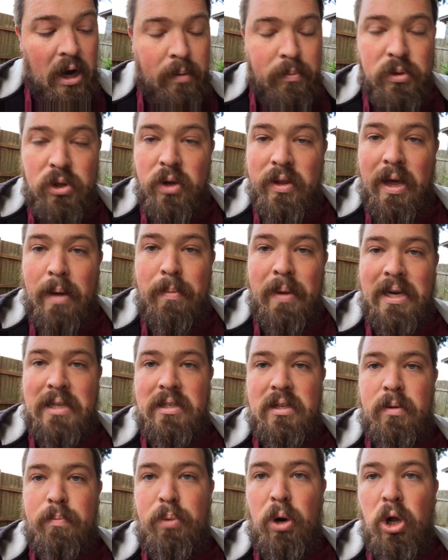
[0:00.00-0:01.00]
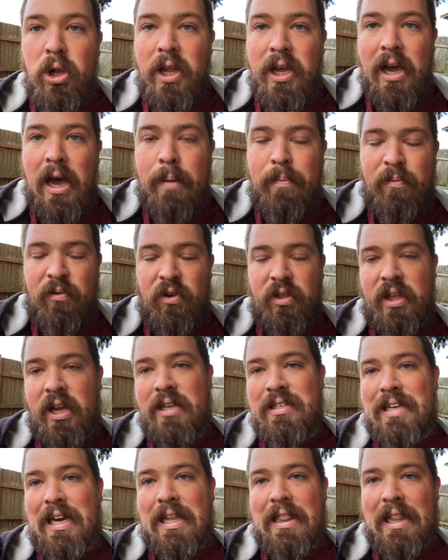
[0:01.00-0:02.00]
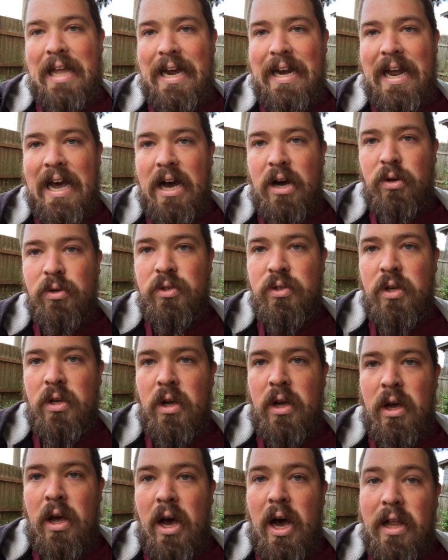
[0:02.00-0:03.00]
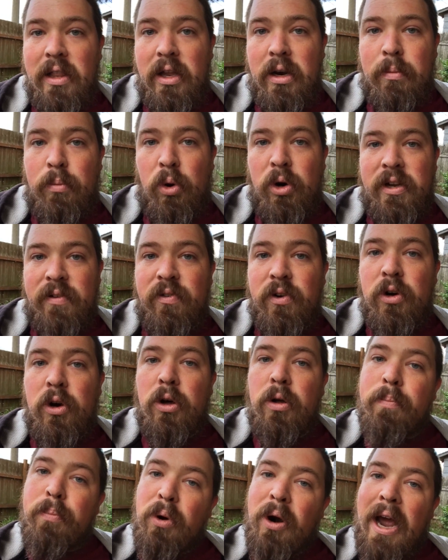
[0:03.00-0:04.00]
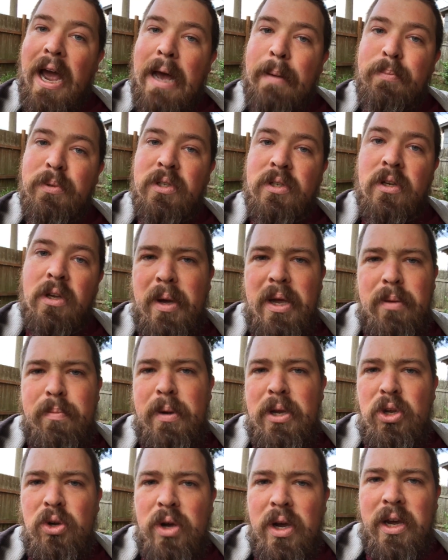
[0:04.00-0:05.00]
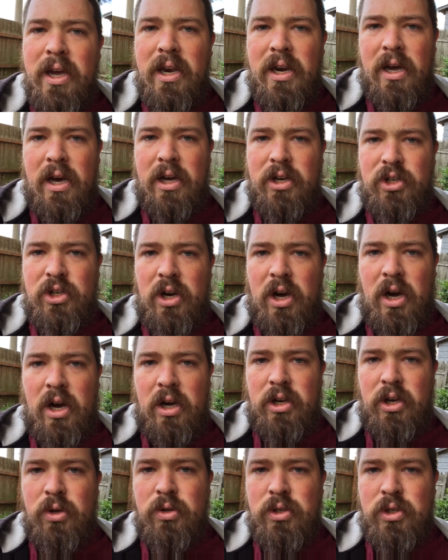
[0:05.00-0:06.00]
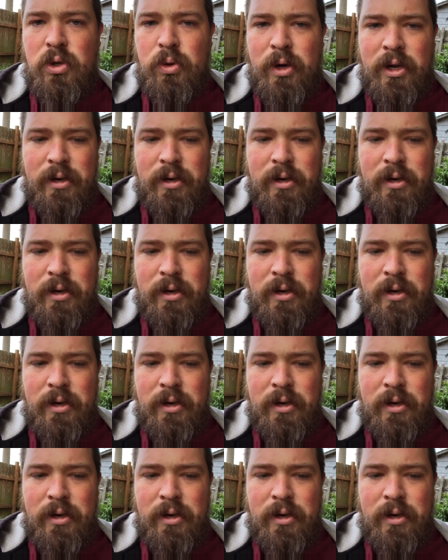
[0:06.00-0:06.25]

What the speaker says: So that makes pulling up for things like lighthouse a little more difficult, perhaps, but you can get used to